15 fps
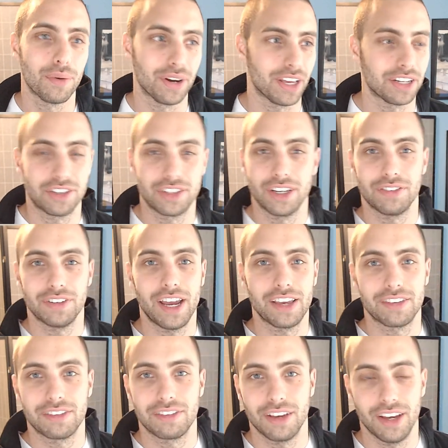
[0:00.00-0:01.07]
You want to get yourself a
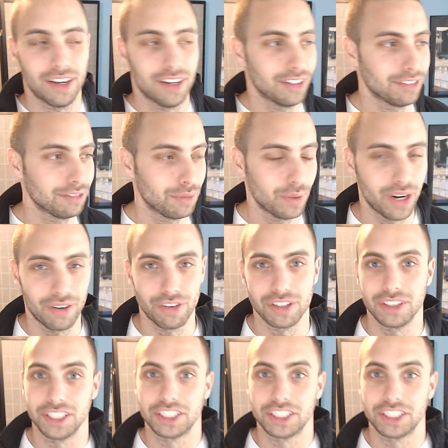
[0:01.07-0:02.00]
nice, uh, whatever,